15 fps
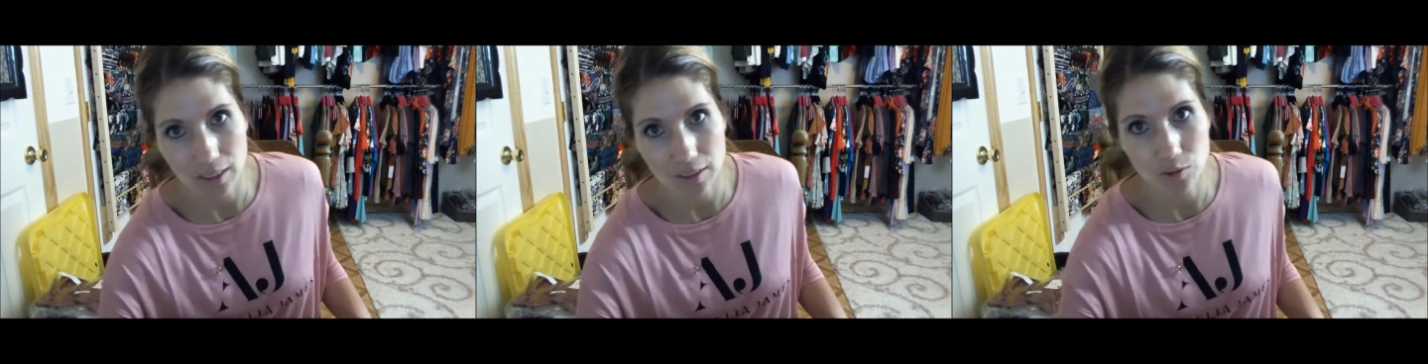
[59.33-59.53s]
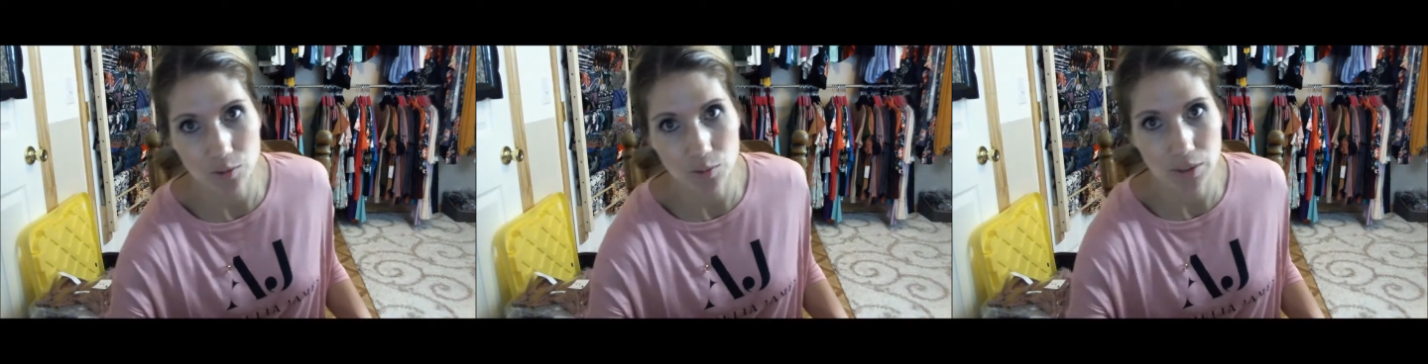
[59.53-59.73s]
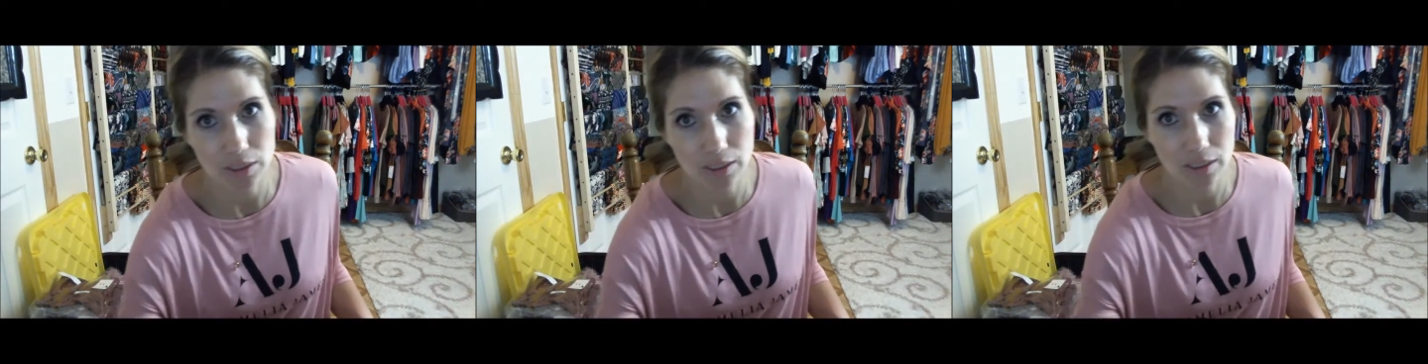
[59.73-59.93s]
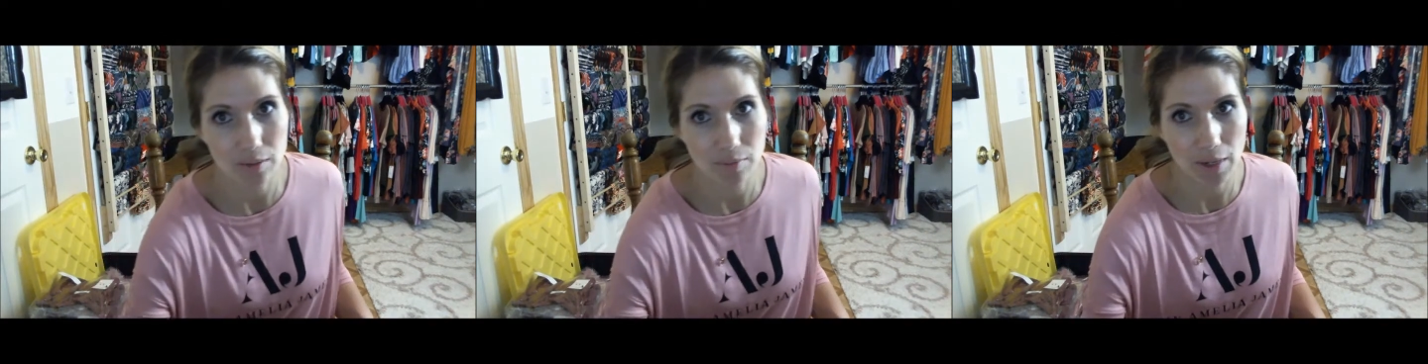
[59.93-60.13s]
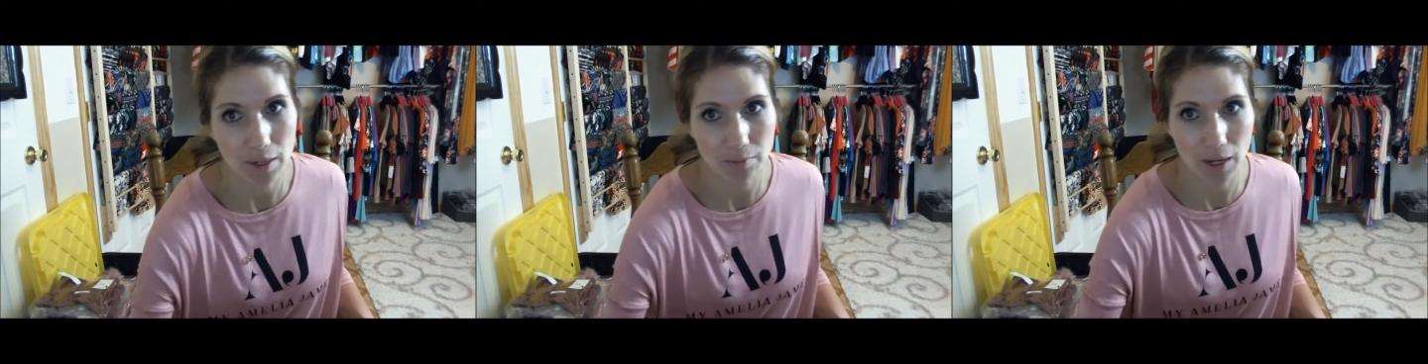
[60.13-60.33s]
As you can see,
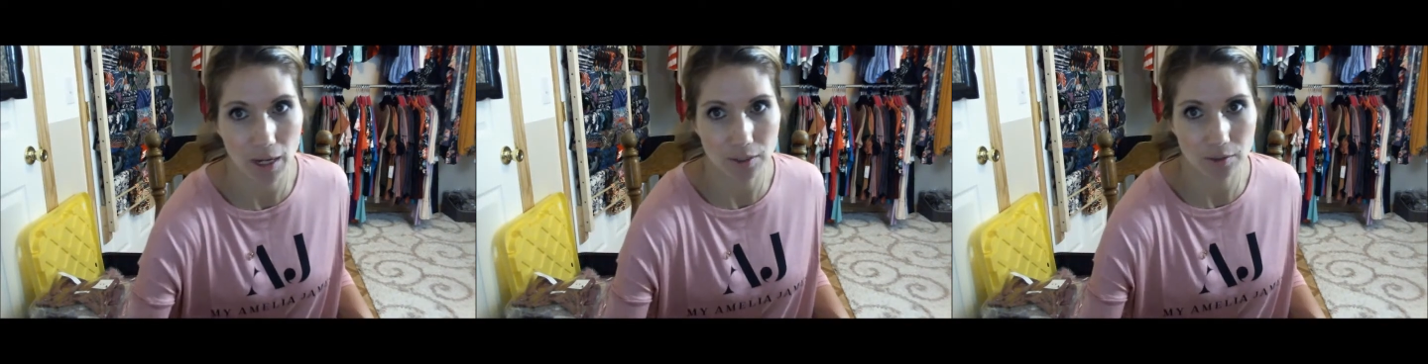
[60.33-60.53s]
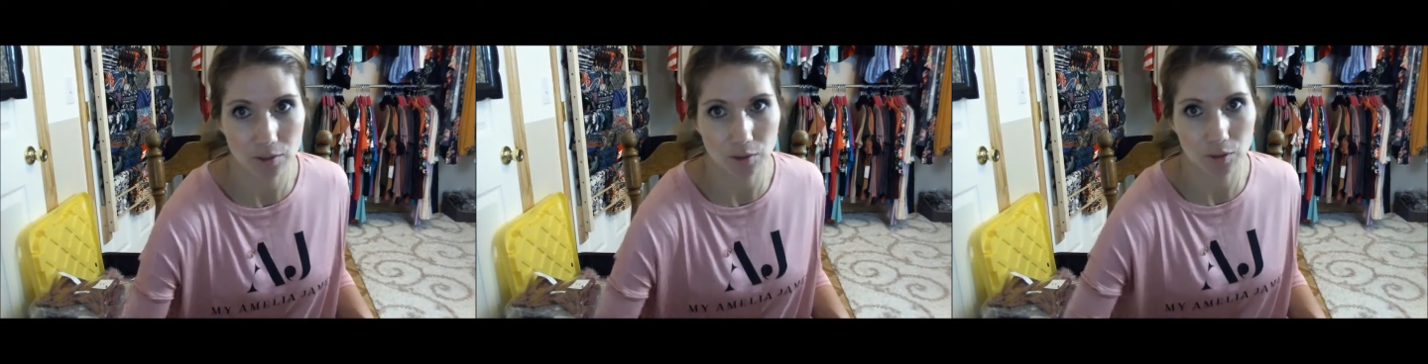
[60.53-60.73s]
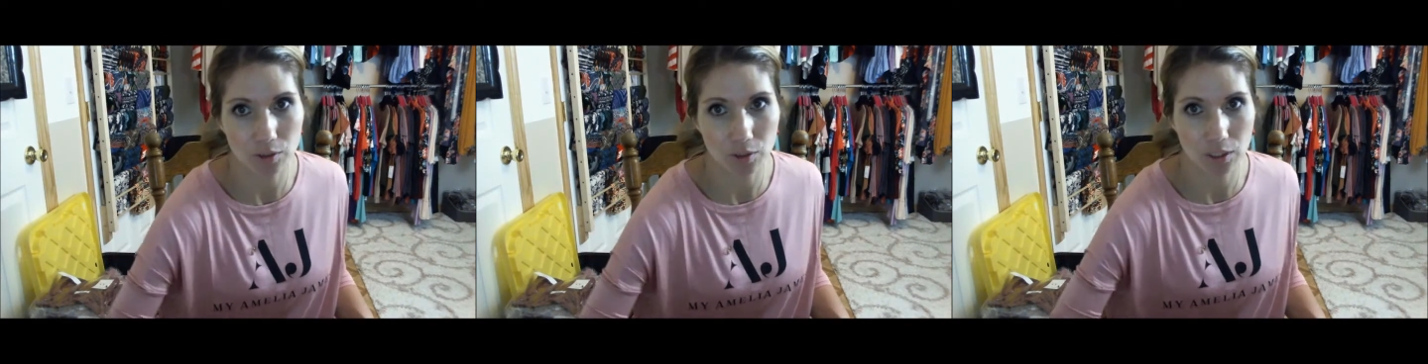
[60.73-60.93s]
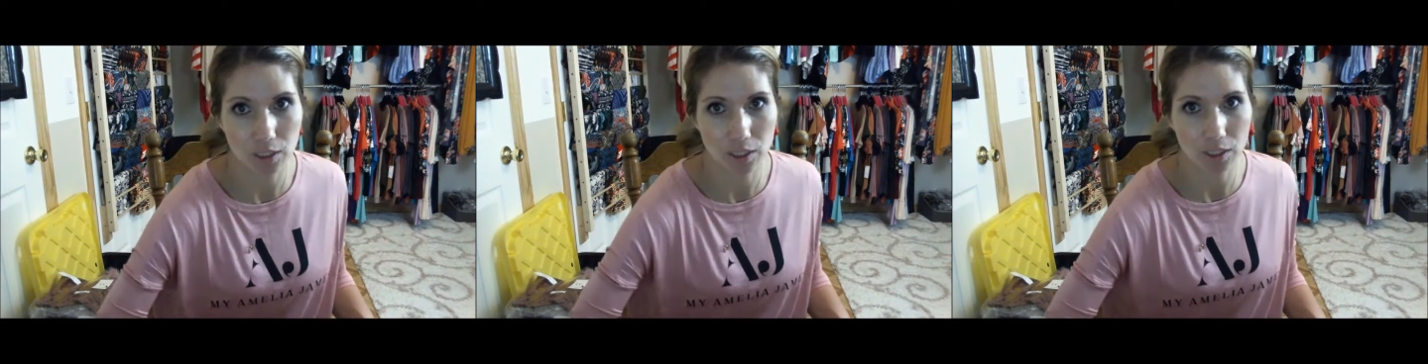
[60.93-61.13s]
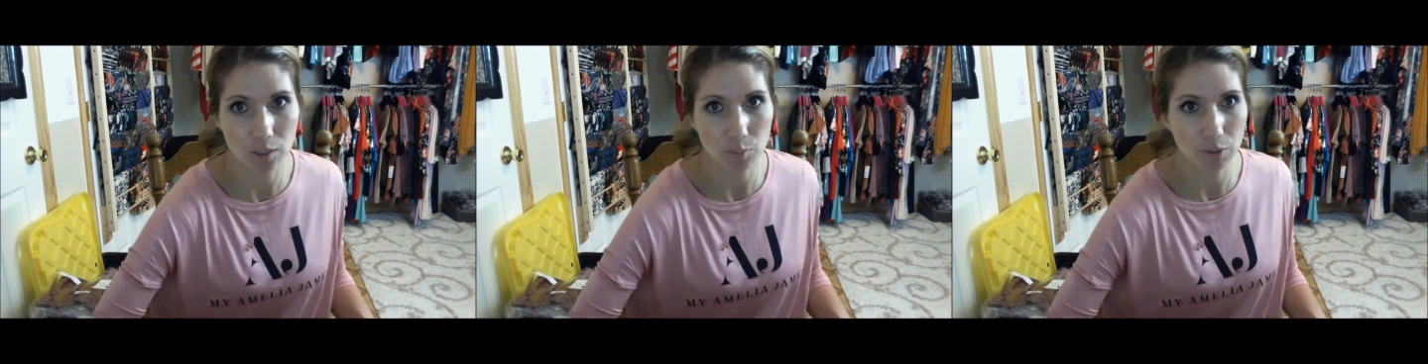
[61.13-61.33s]
my racks are
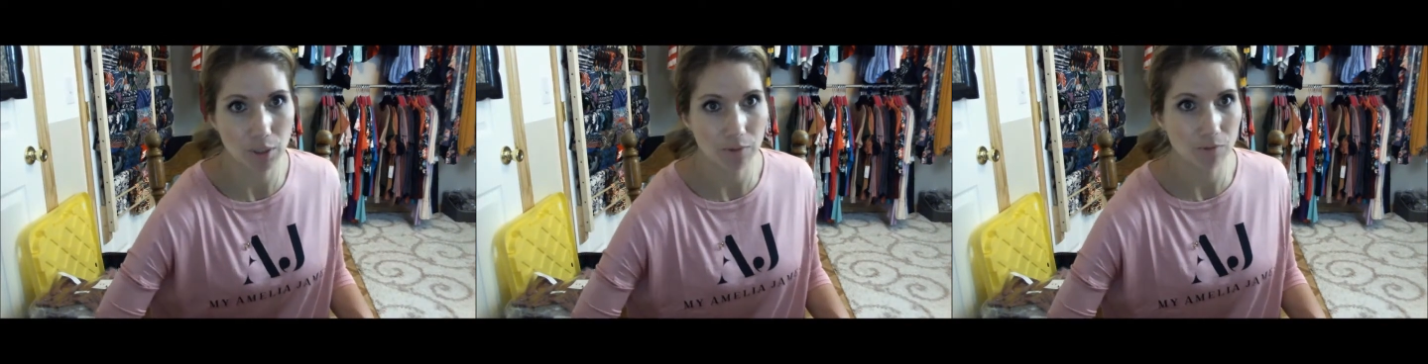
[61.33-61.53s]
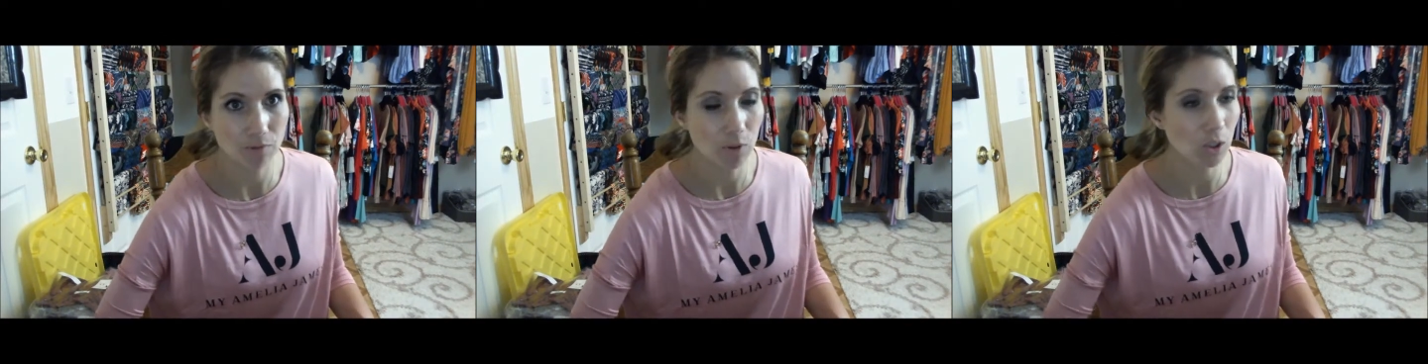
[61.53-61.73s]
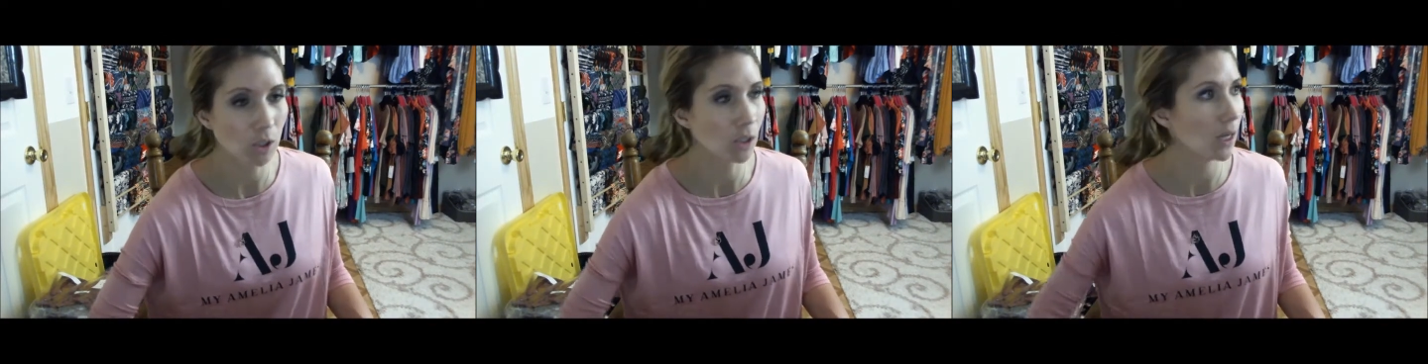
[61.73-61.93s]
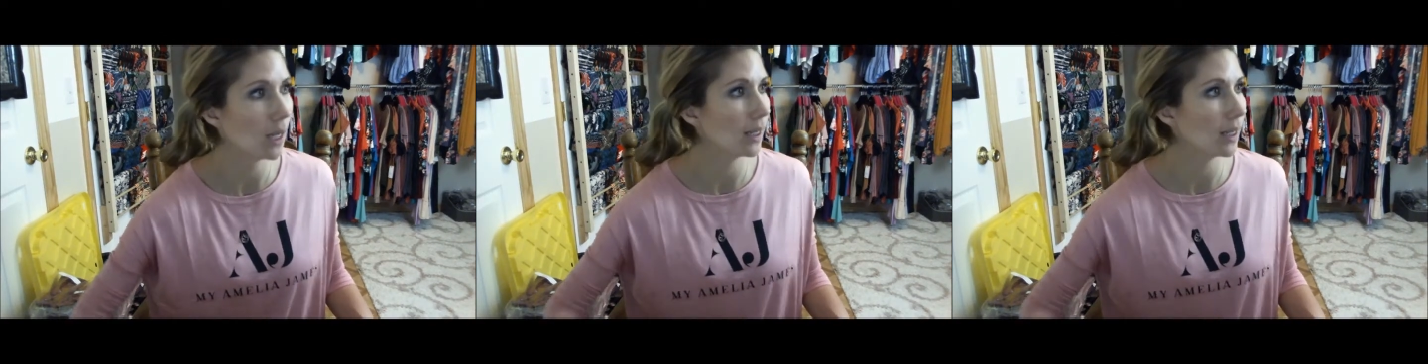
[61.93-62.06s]
looking pretty full.